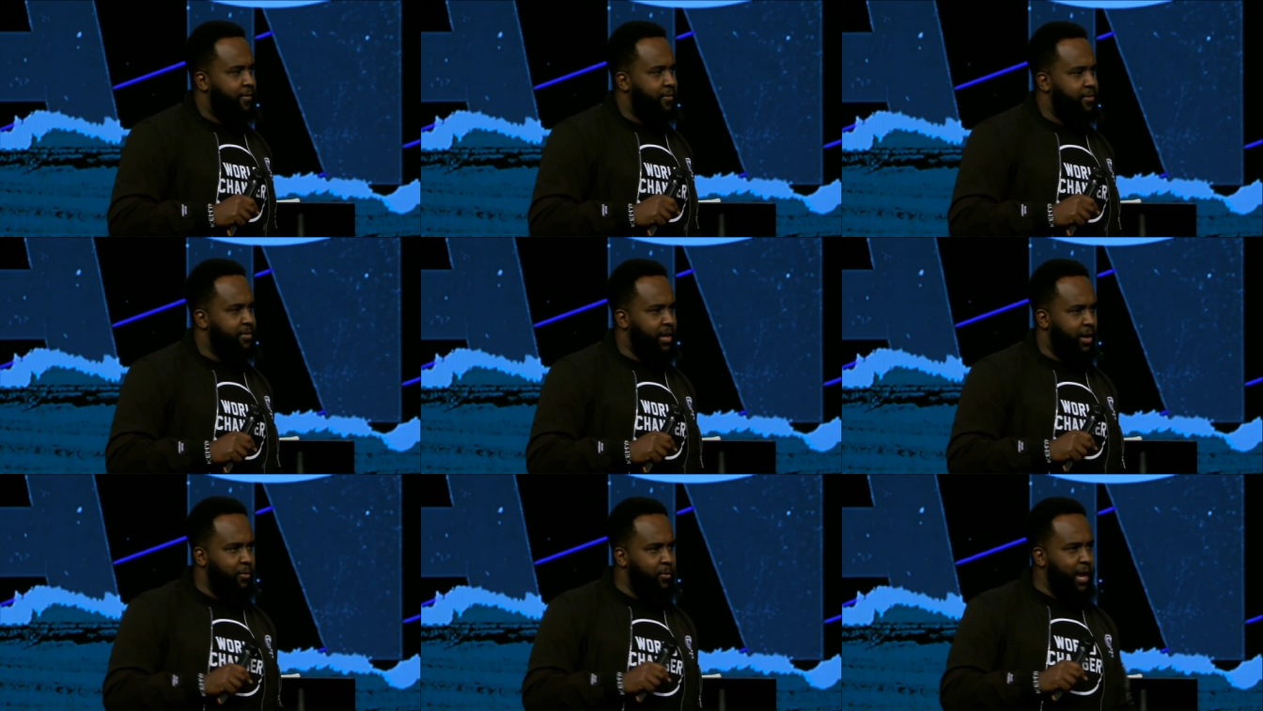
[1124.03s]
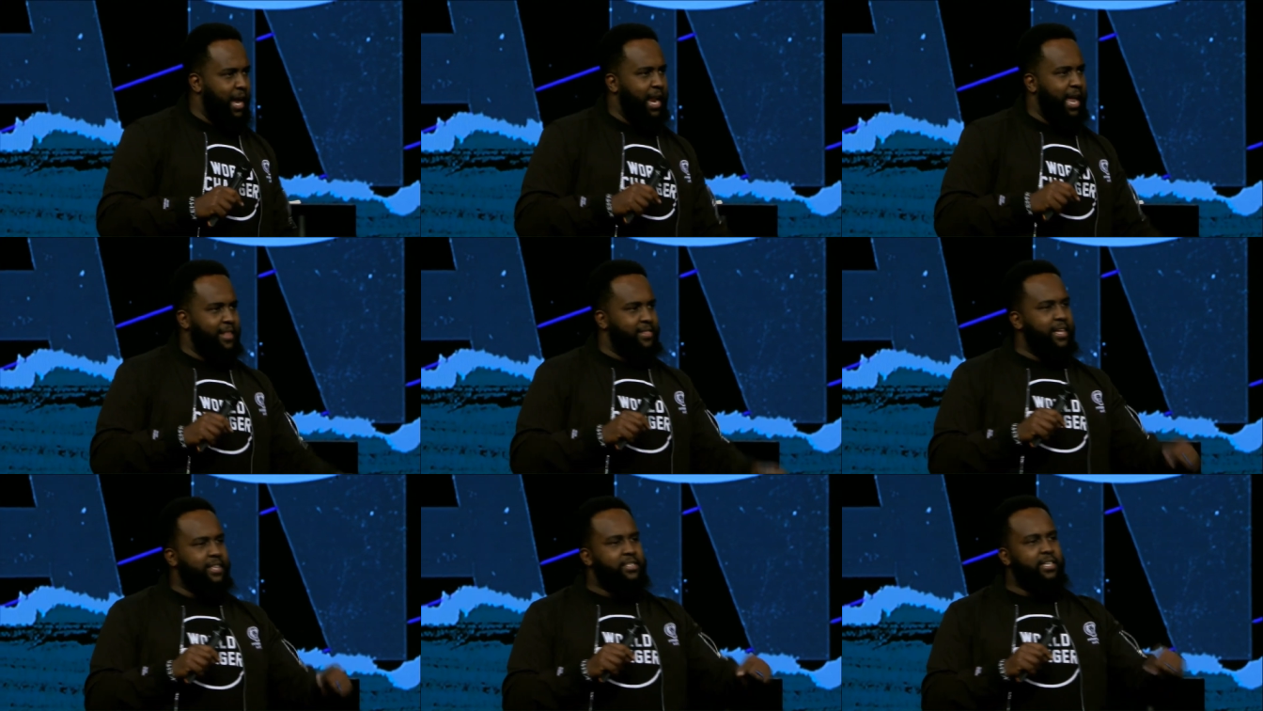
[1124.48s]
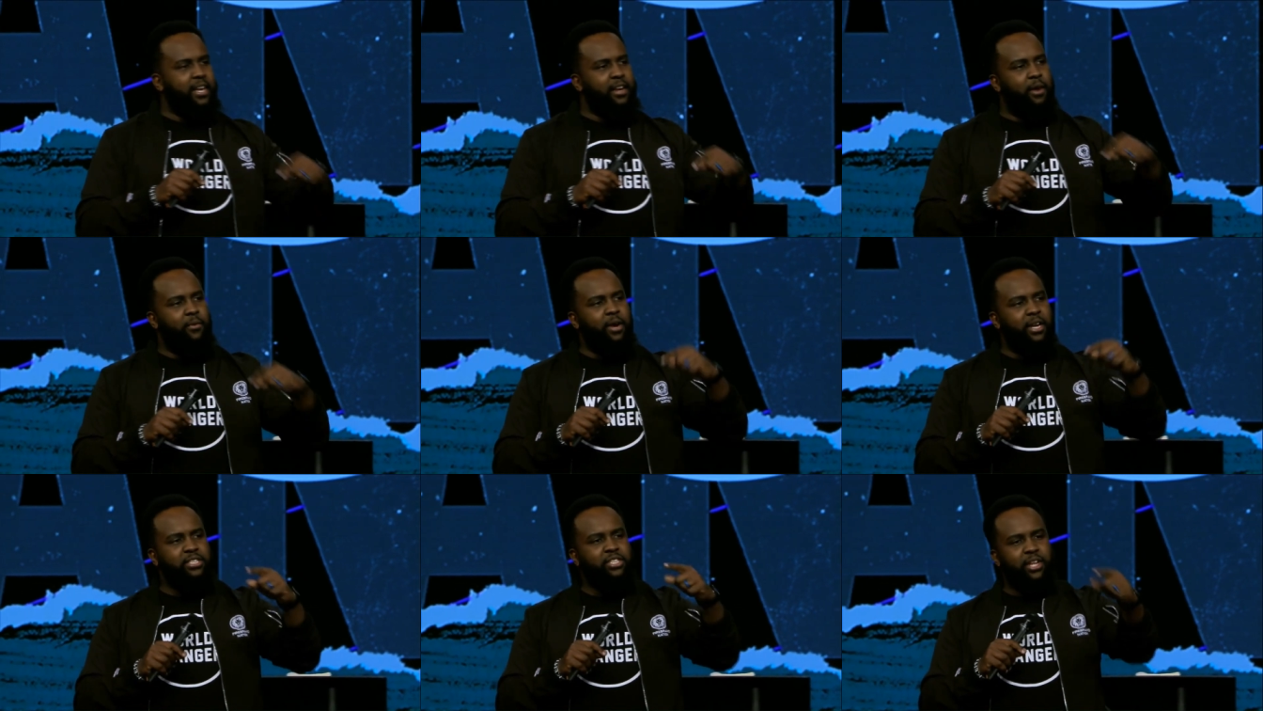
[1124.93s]
that we are like the
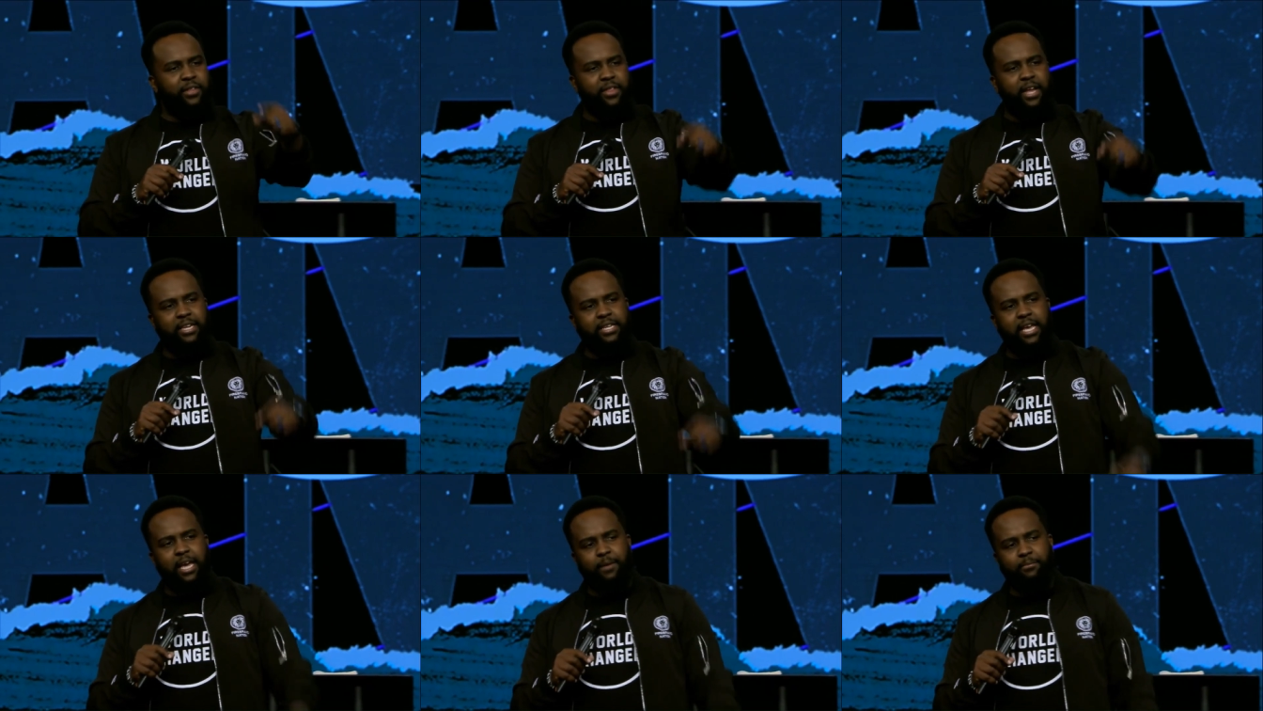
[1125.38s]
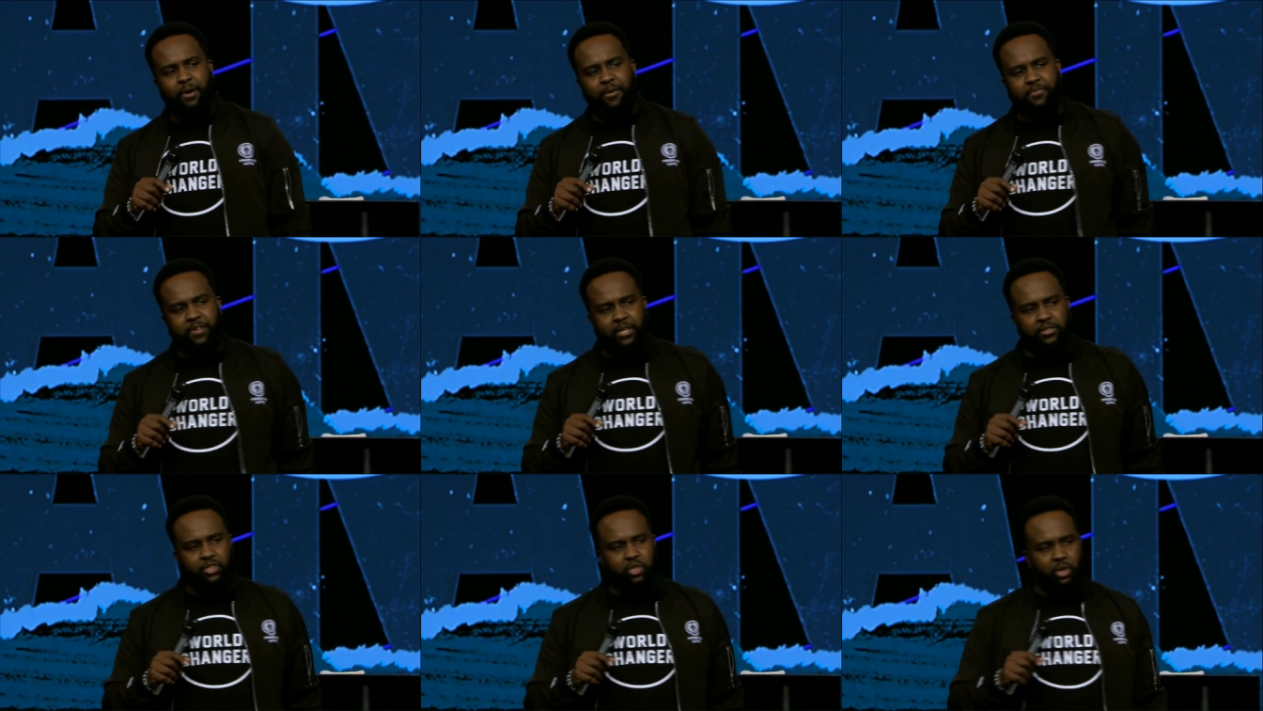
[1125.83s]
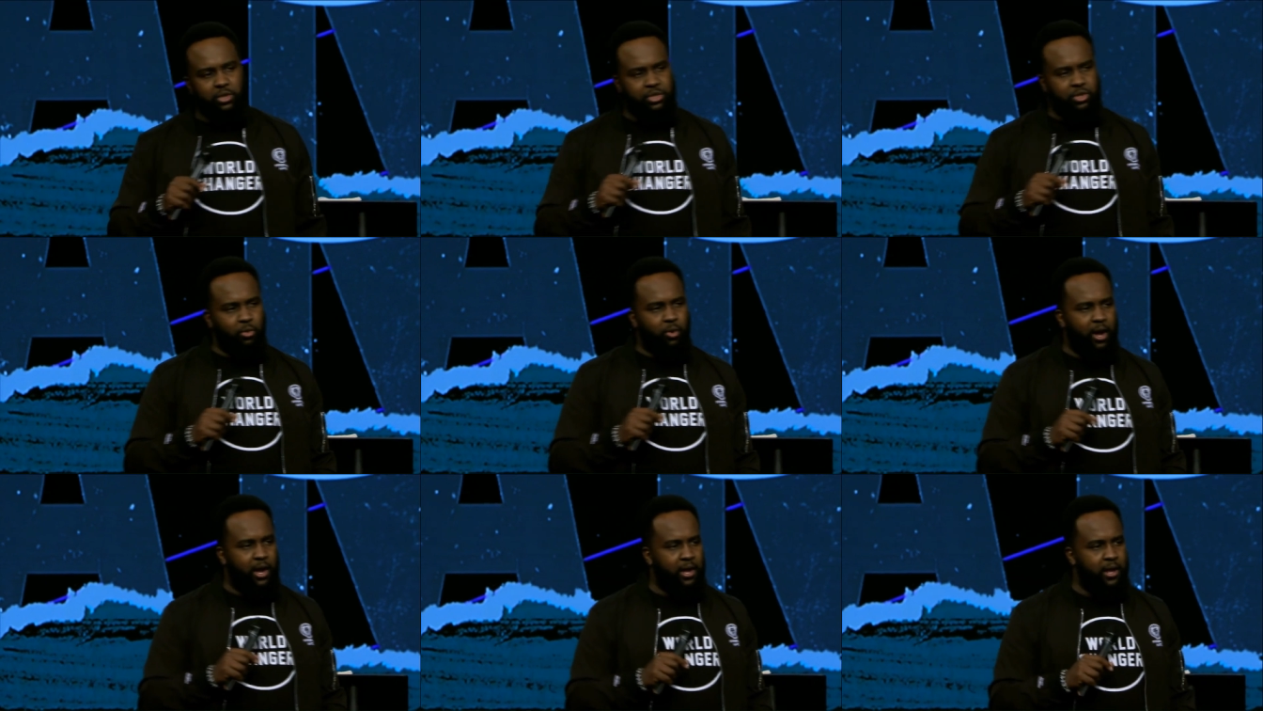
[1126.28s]
generation that came after
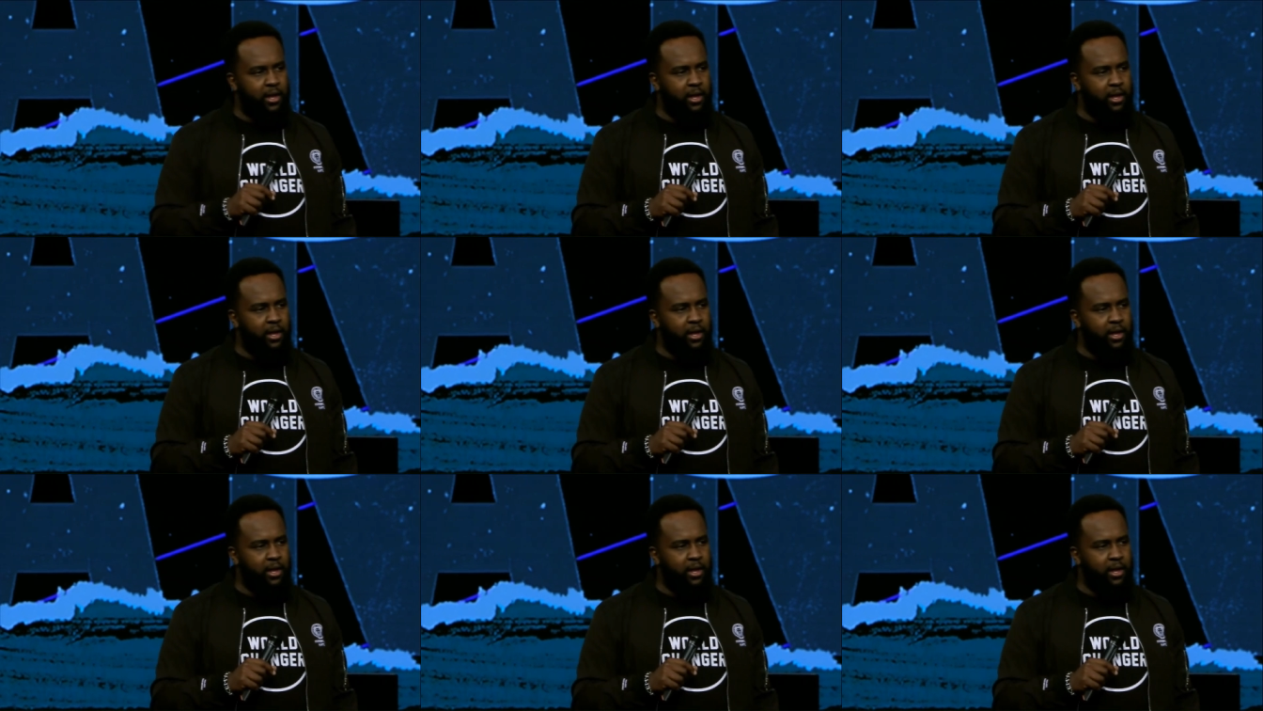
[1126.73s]
Joshua,